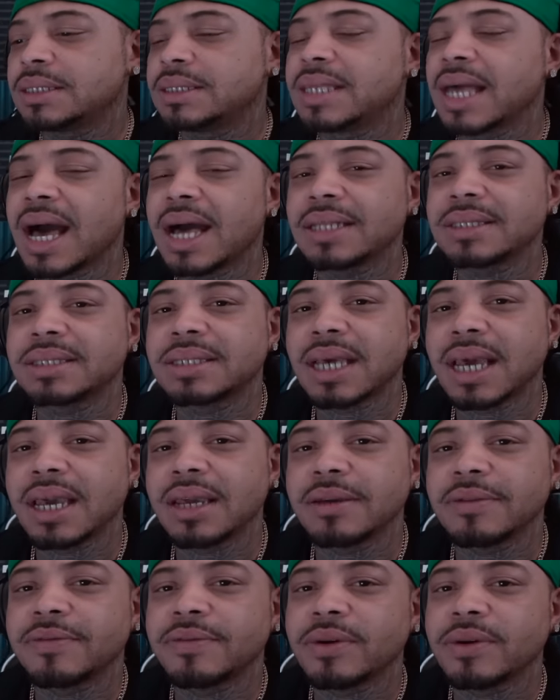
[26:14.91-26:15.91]

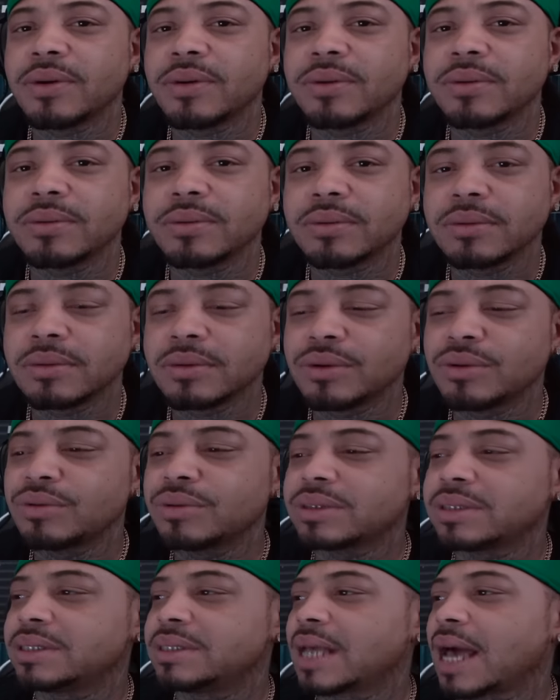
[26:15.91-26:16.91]
Dante, fool. Who
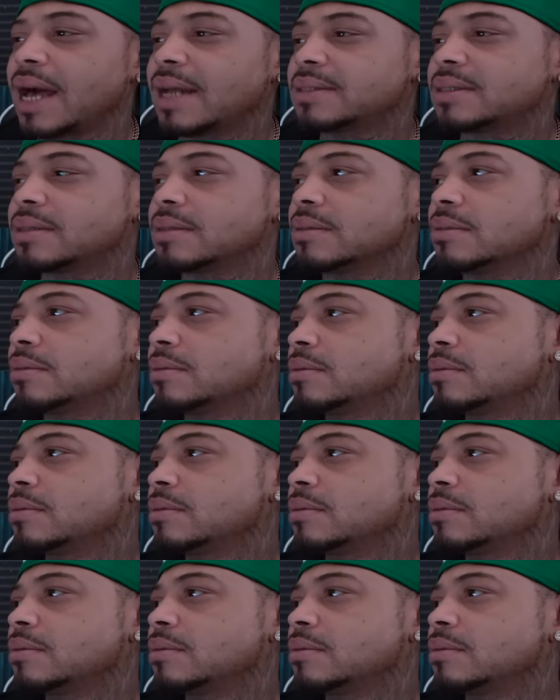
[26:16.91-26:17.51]
is Dante?